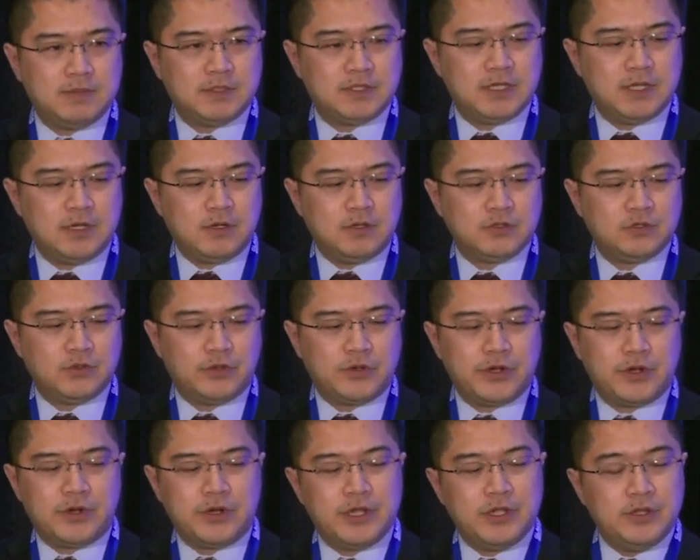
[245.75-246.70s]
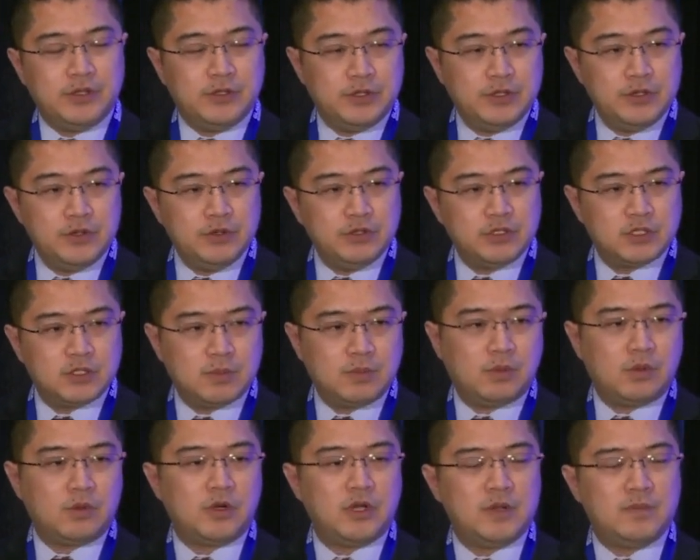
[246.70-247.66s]
cells or your induced
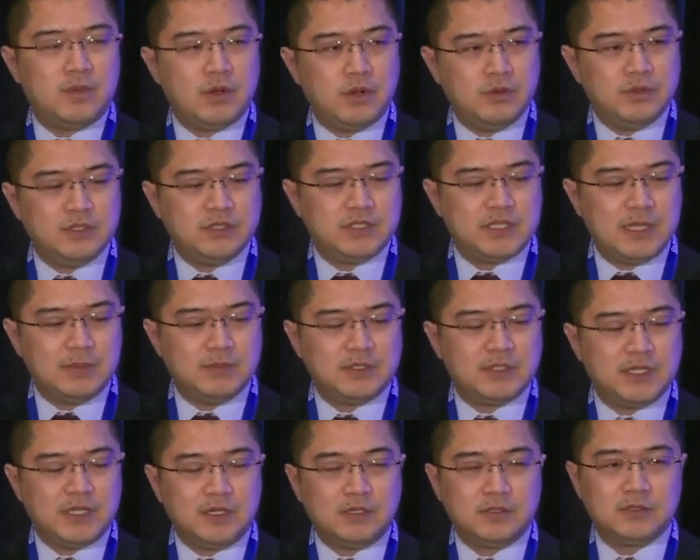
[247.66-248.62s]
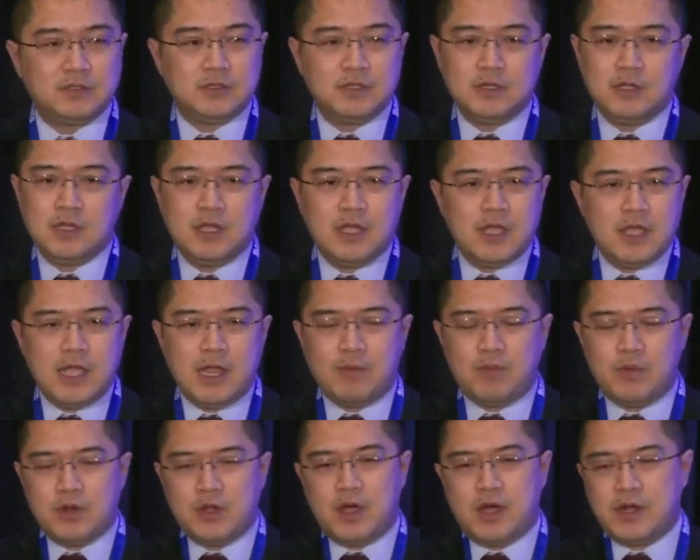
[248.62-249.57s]
pluripotent stem cells,
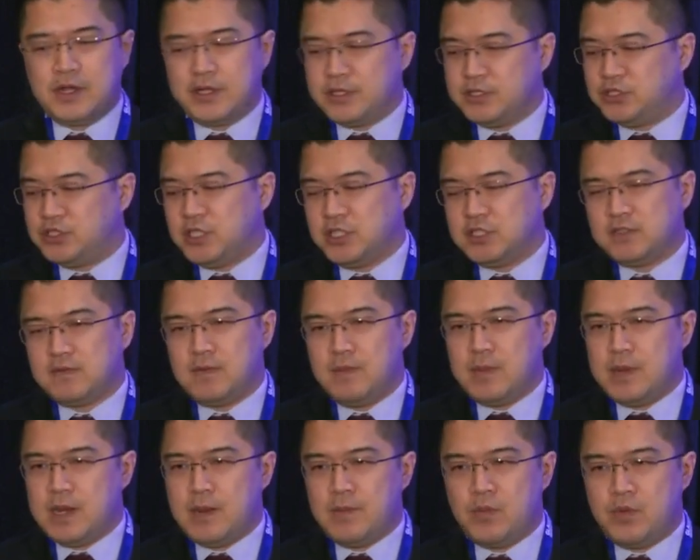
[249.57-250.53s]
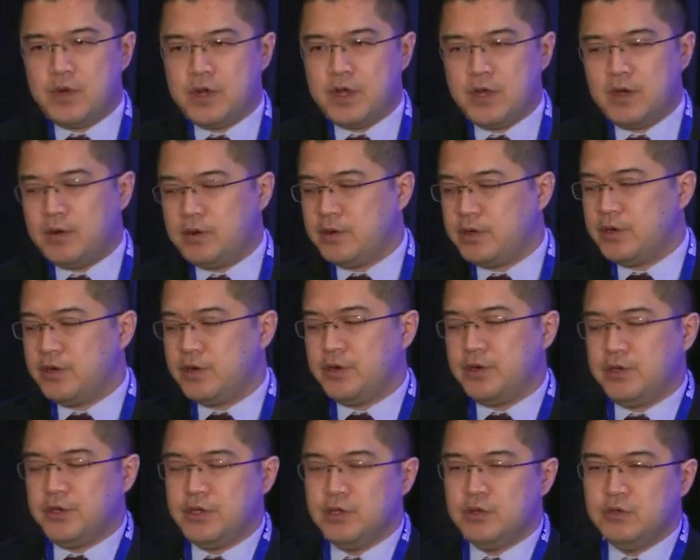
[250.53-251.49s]
Embryonic is just from an embryo, you're
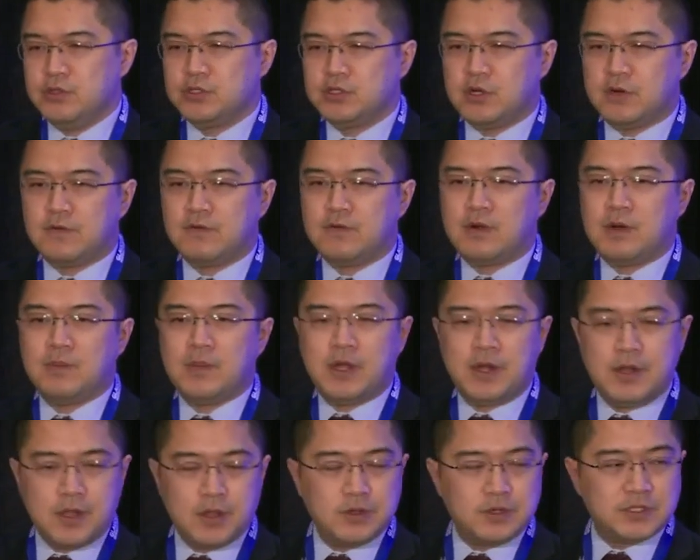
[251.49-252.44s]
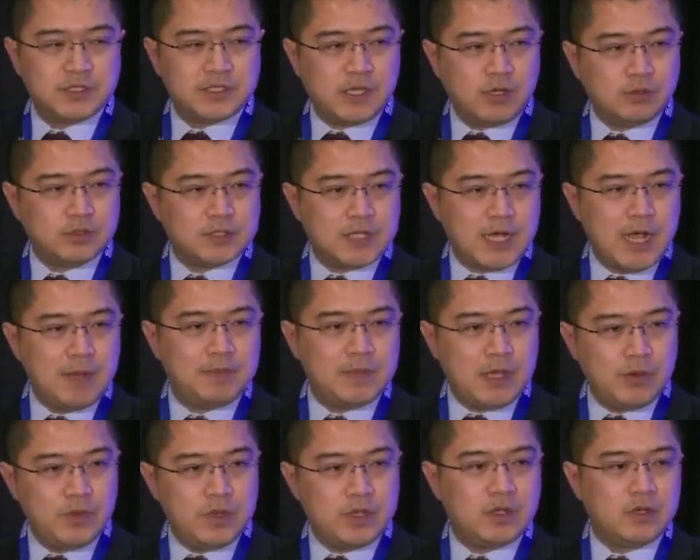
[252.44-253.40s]
induced, or from another cell type
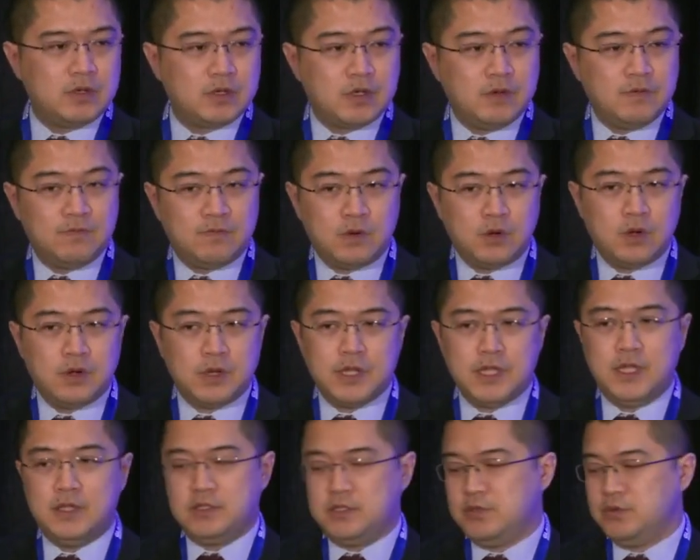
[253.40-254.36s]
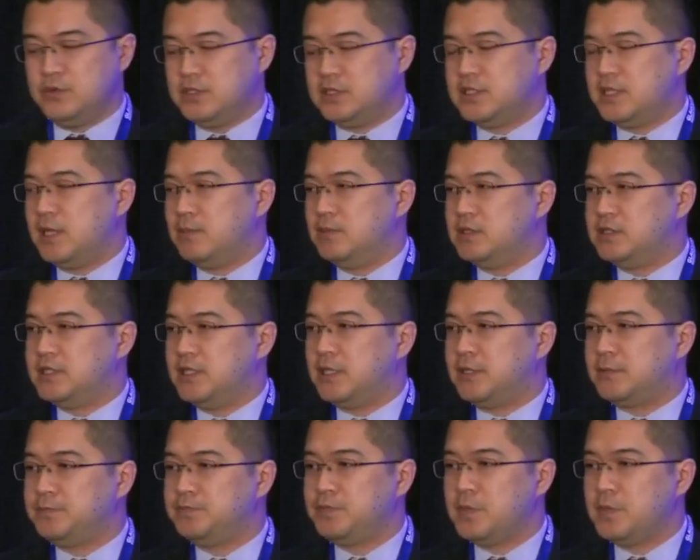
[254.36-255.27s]
that we can convert into a stem cell.